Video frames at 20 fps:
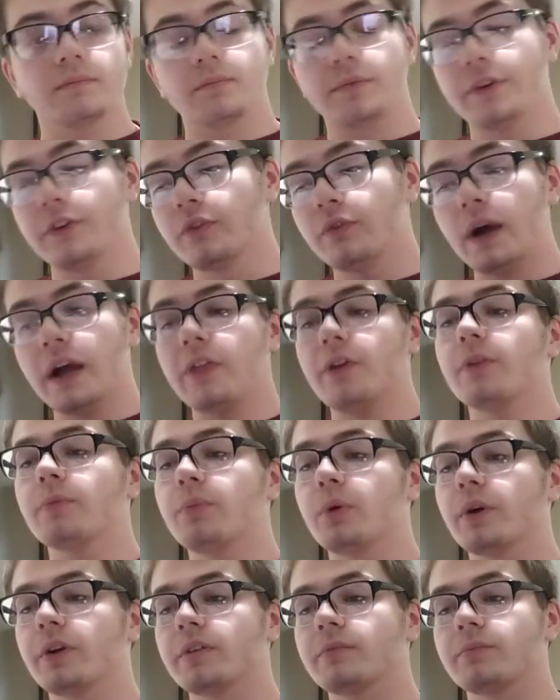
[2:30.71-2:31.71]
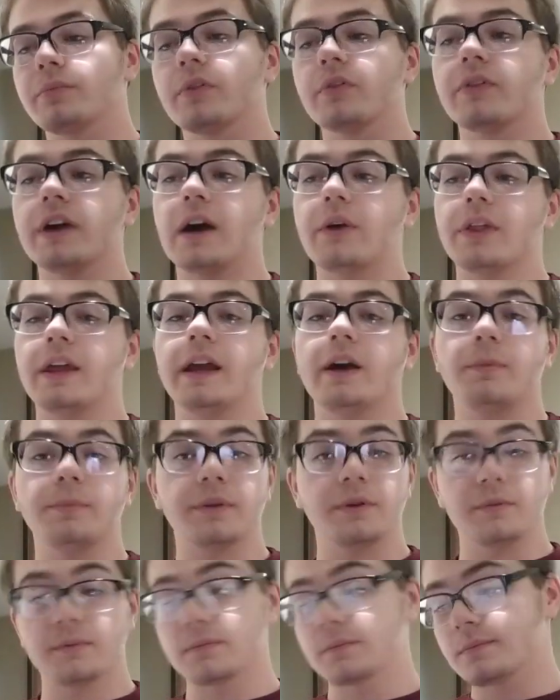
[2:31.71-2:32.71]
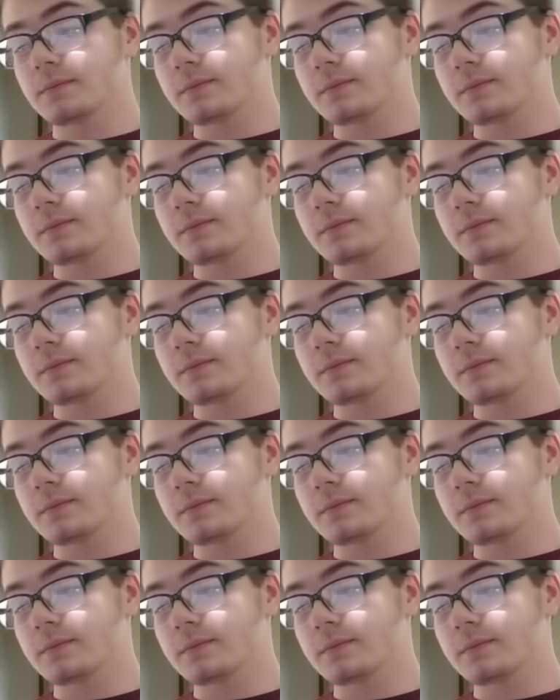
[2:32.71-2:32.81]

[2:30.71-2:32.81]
Prove why they're important. Prove how they help you.